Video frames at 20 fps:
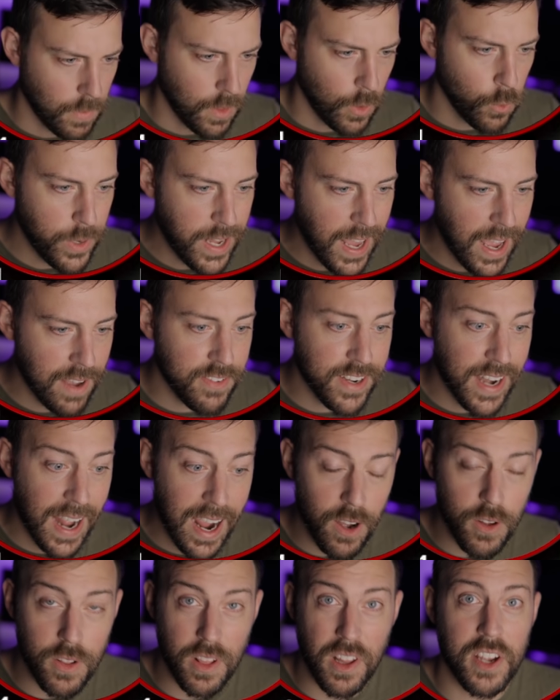We have an
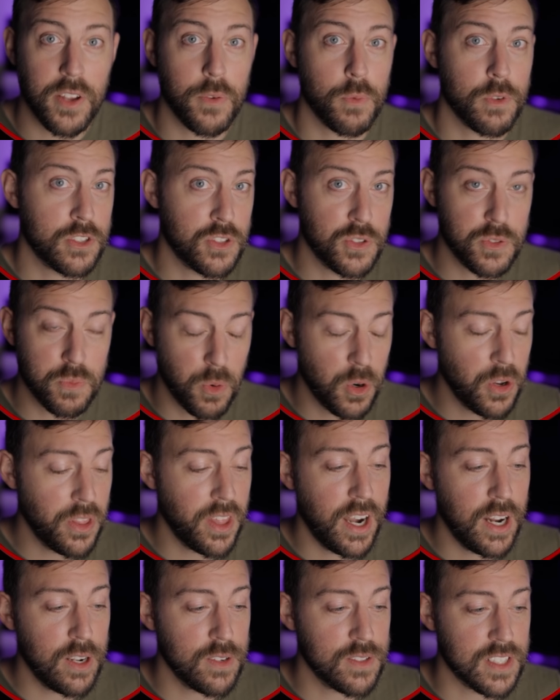outline, which is more
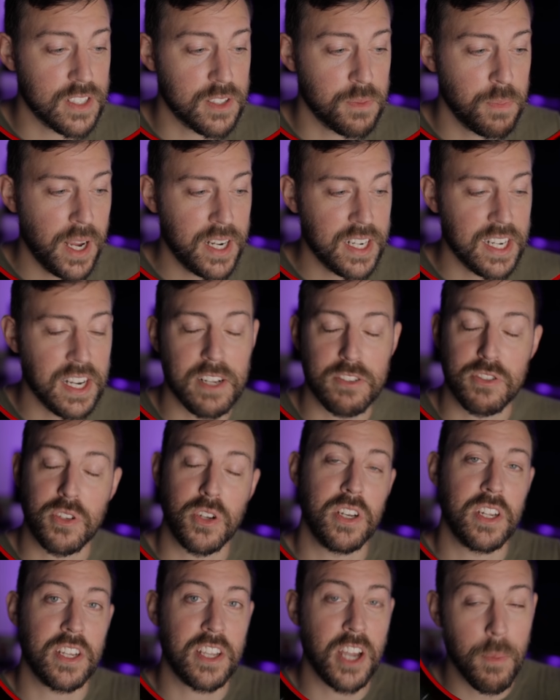than I was expecting. I was
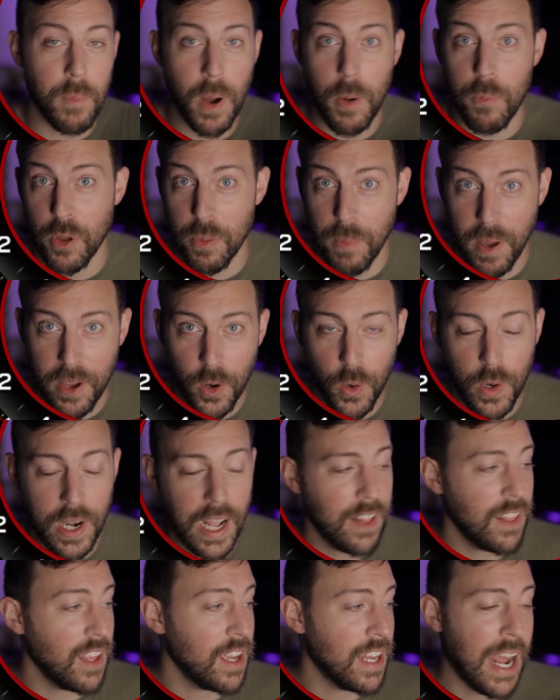going to come up with my own
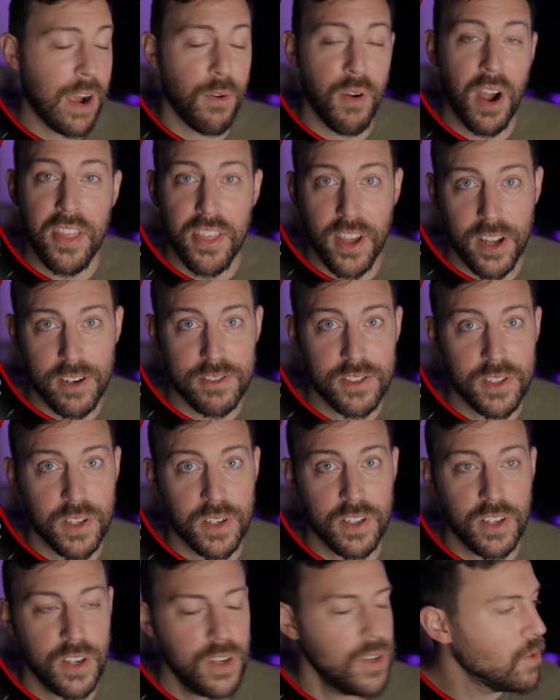outline, how I thought it was going
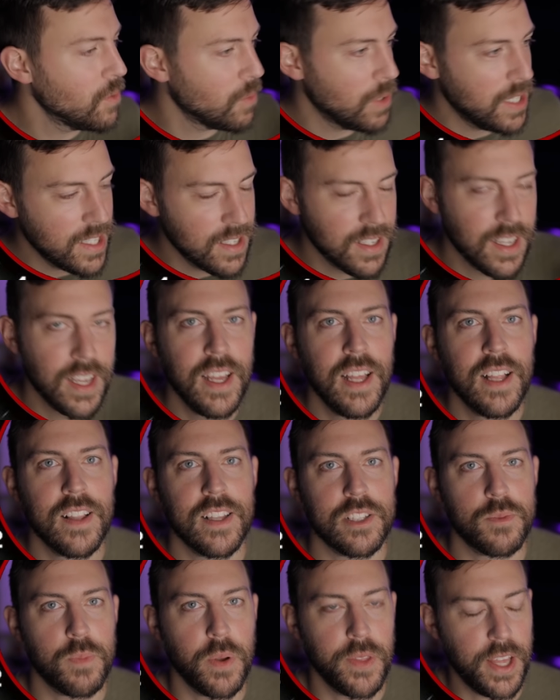to go. Well,
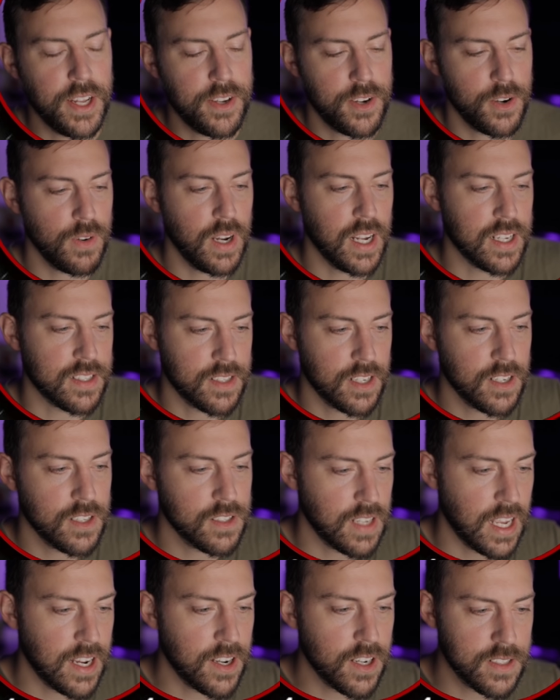let's put that to rest.
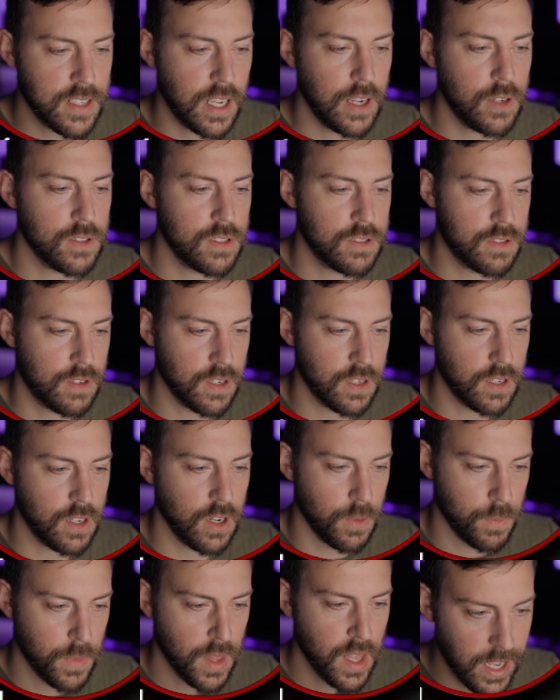Here's, here's how it's going to
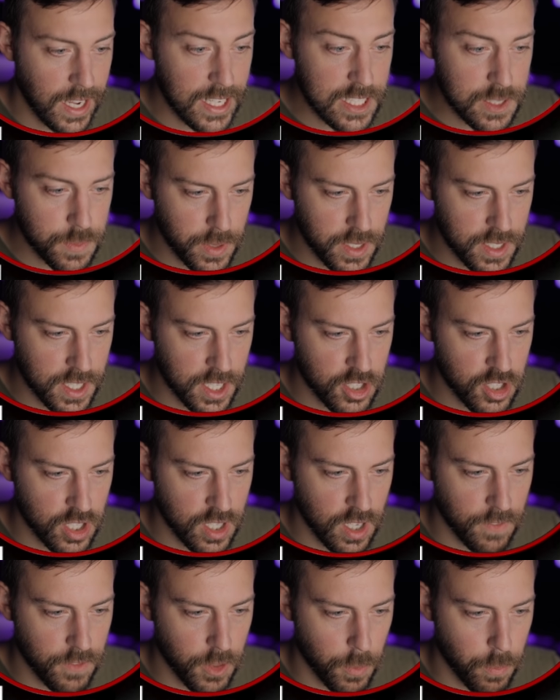go.
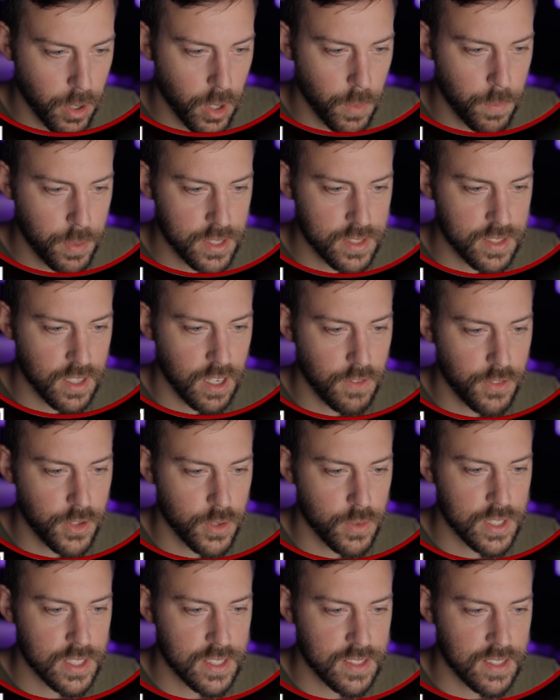Explanation of the purpose of
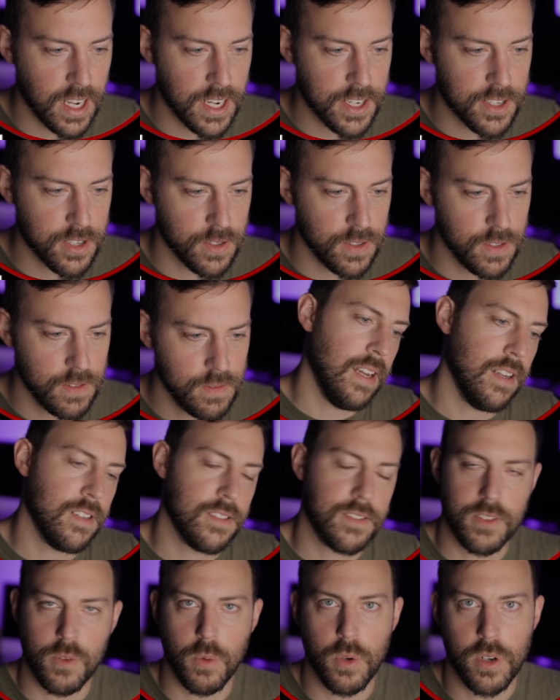the recital. Uh,
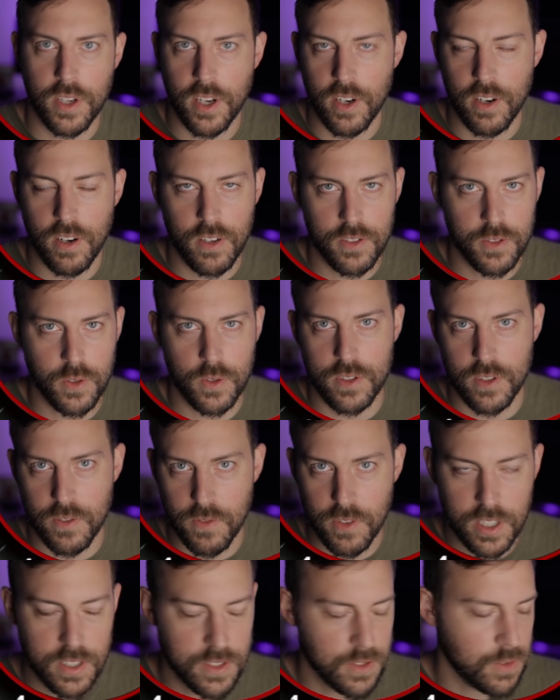so we'll hear all sorts
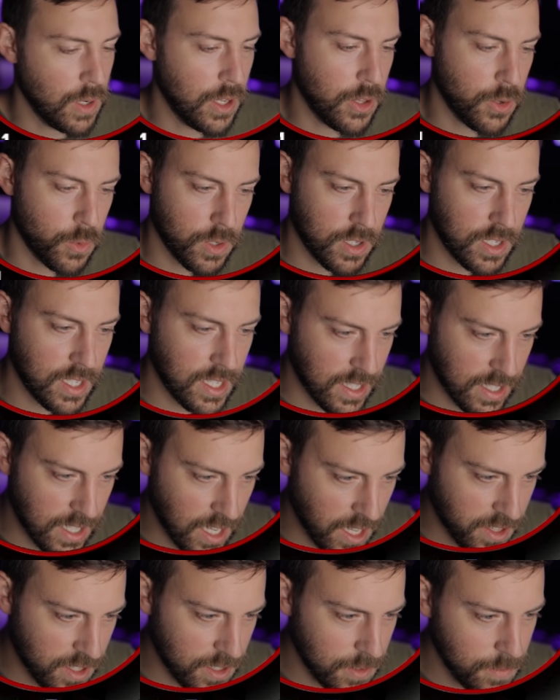of reasons why they're working
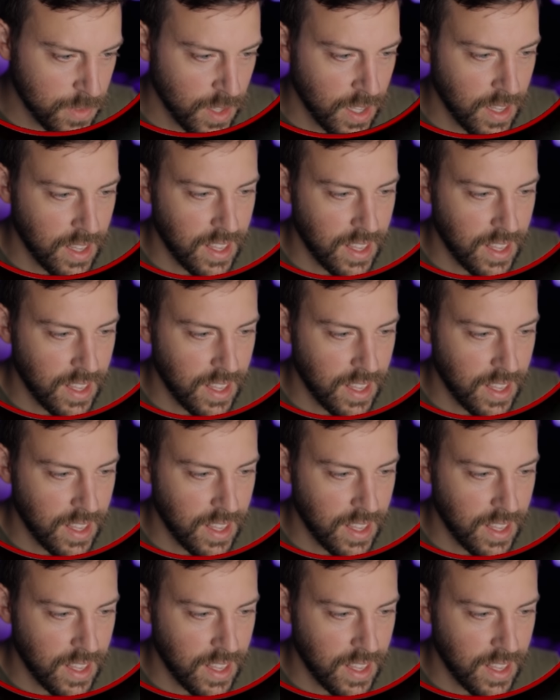together.